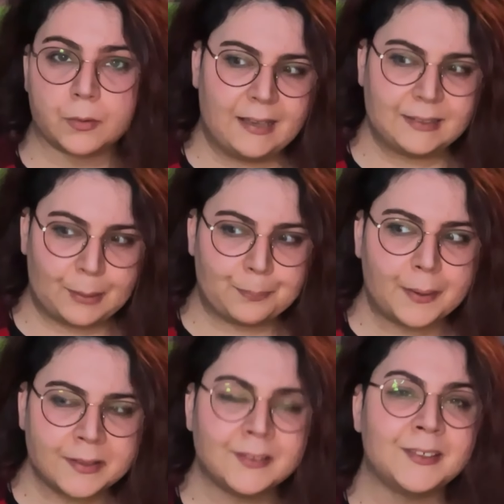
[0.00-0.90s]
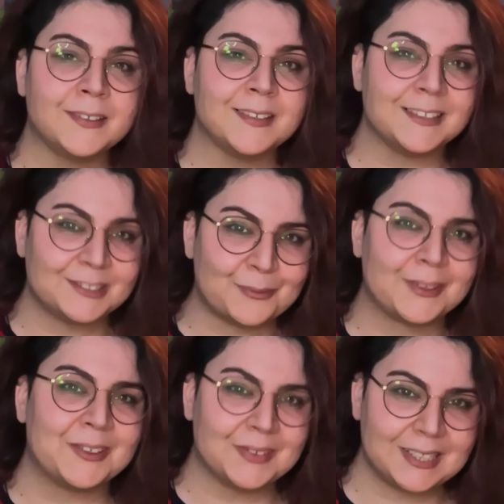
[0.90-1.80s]
And the pattern is what
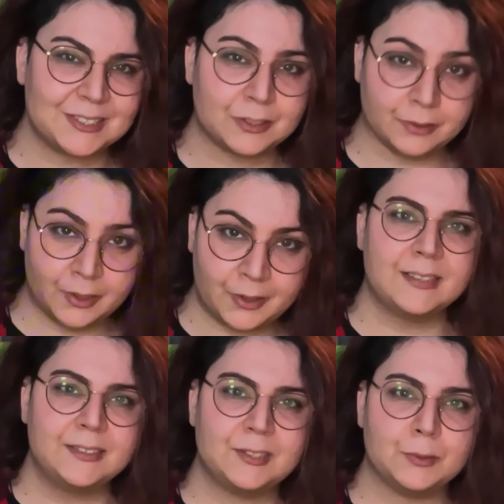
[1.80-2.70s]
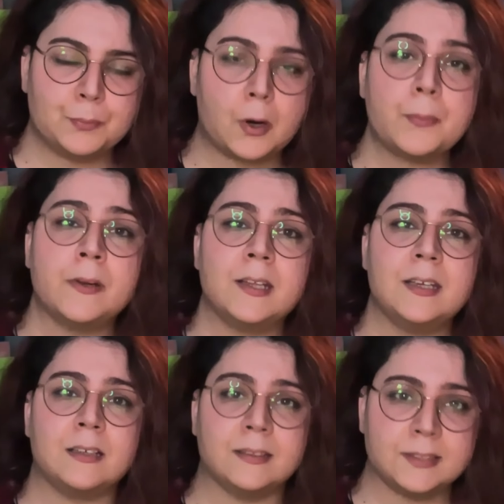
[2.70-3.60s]
you need to learn to
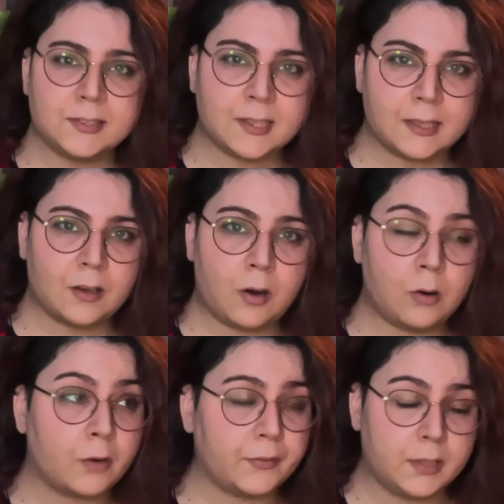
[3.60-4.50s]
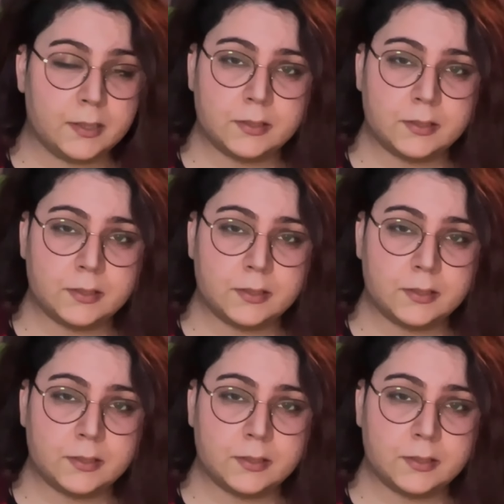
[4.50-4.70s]
properly understand all of this.